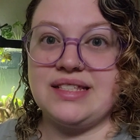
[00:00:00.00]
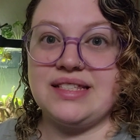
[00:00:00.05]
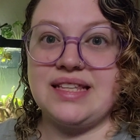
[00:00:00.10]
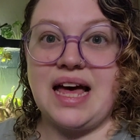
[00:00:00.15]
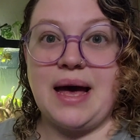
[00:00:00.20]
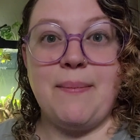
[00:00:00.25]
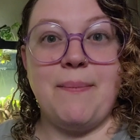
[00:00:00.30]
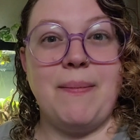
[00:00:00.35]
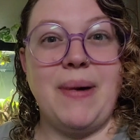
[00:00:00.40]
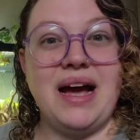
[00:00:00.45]

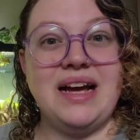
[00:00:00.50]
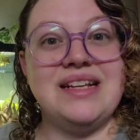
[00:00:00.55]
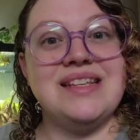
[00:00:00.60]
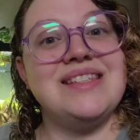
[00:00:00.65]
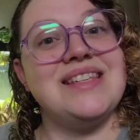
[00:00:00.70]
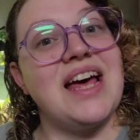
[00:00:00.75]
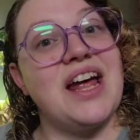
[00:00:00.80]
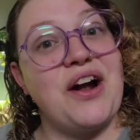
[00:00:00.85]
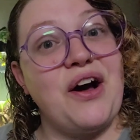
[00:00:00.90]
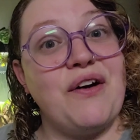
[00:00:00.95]
that might
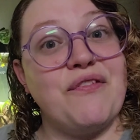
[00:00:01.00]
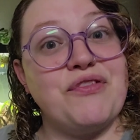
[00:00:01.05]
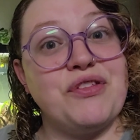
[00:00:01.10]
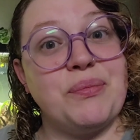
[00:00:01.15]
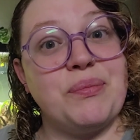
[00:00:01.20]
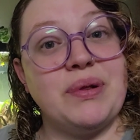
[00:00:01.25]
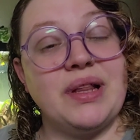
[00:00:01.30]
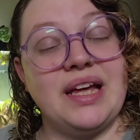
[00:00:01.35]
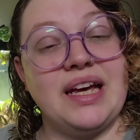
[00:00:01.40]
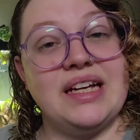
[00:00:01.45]
set off
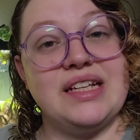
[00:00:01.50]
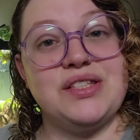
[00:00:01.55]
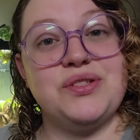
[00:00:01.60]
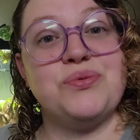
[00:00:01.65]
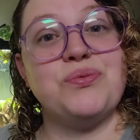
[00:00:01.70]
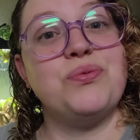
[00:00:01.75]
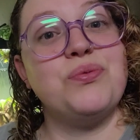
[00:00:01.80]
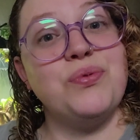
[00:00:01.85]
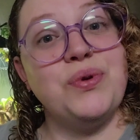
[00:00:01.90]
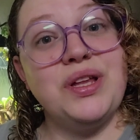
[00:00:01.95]
the
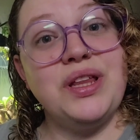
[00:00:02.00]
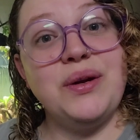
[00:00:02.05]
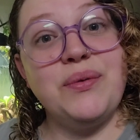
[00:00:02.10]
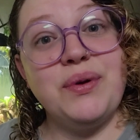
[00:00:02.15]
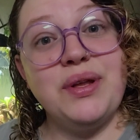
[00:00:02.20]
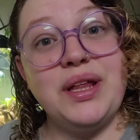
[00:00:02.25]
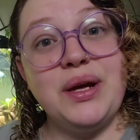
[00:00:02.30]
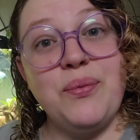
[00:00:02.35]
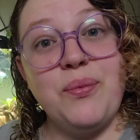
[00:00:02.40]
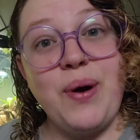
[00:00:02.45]
plants really,
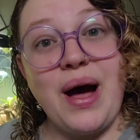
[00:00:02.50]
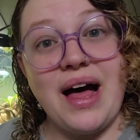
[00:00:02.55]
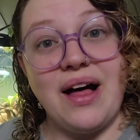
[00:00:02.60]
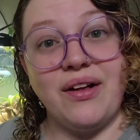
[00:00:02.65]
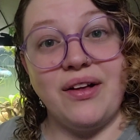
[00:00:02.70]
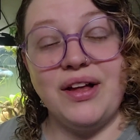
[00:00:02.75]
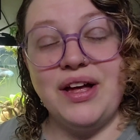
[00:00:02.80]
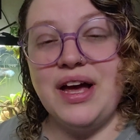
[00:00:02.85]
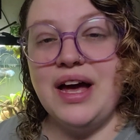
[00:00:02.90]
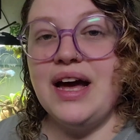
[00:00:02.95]
really
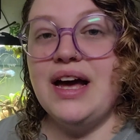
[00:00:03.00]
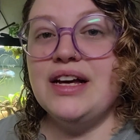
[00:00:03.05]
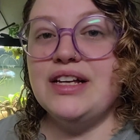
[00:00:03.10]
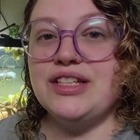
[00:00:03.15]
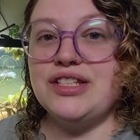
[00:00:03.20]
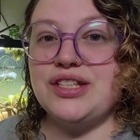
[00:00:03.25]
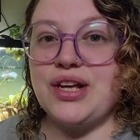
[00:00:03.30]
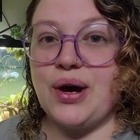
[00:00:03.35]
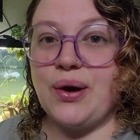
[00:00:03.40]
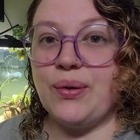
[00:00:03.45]
well.
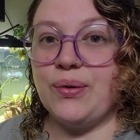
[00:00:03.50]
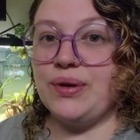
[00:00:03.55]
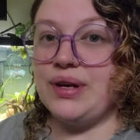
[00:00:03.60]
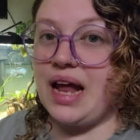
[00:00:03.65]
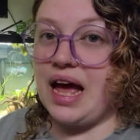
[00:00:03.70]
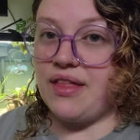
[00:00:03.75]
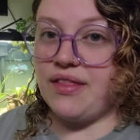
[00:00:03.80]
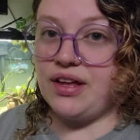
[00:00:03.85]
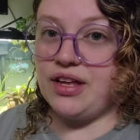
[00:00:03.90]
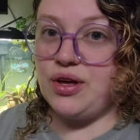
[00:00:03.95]
So
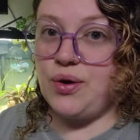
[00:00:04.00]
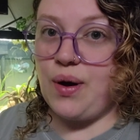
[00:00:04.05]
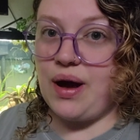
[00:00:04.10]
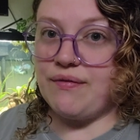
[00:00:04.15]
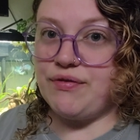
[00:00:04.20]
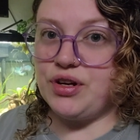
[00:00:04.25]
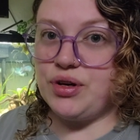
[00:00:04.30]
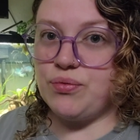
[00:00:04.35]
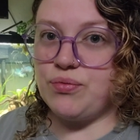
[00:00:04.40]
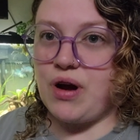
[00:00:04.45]
now that you
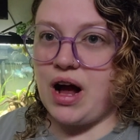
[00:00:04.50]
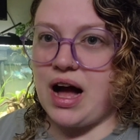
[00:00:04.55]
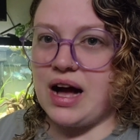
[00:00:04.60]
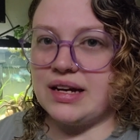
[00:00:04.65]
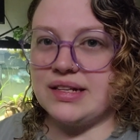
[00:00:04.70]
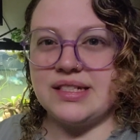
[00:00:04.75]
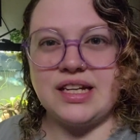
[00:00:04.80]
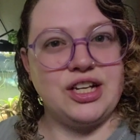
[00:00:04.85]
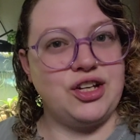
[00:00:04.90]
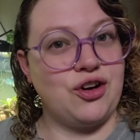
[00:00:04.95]
have your
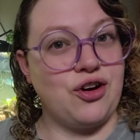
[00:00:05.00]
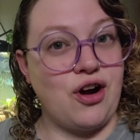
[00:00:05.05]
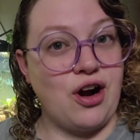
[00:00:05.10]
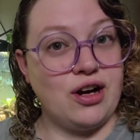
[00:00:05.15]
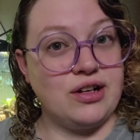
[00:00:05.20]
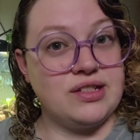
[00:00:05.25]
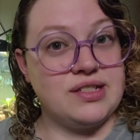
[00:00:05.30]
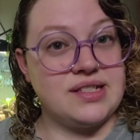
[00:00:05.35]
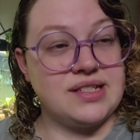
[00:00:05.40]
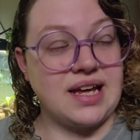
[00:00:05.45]
rocks and your
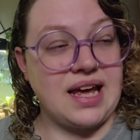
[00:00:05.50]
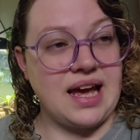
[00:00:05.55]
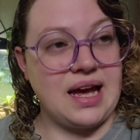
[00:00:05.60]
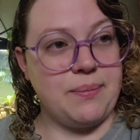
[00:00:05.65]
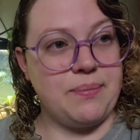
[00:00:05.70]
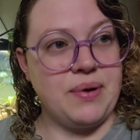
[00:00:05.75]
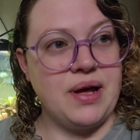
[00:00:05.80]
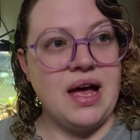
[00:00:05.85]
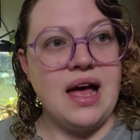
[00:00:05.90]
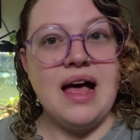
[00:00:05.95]

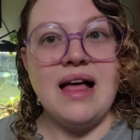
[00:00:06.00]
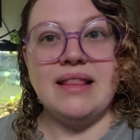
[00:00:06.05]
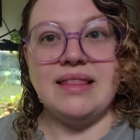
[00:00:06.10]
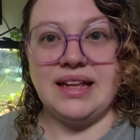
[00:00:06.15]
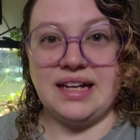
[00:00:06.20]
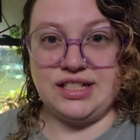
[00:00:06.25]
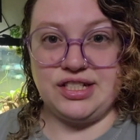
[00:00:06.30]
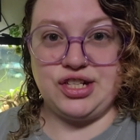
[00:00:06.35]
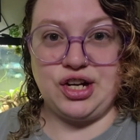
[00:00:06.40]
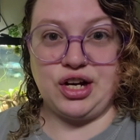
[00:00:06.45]
hardscape,
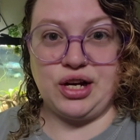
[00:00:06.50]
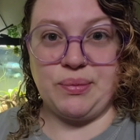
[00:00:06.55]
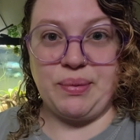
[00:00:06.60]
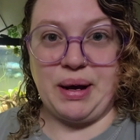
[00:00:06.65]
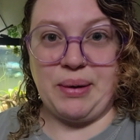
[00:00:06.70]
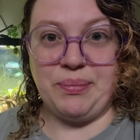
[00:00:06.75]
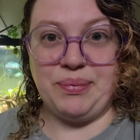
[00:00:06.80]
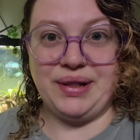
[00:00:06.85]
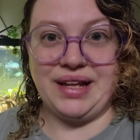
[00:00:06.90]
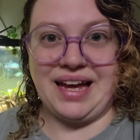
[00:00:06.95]
let's talk
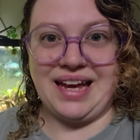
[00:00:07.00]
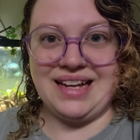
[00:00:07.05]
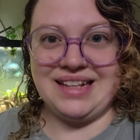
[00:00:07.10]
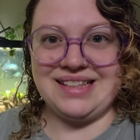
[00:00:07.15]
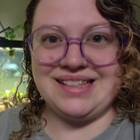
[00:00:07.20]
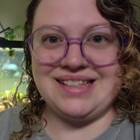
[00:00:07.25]
about plants.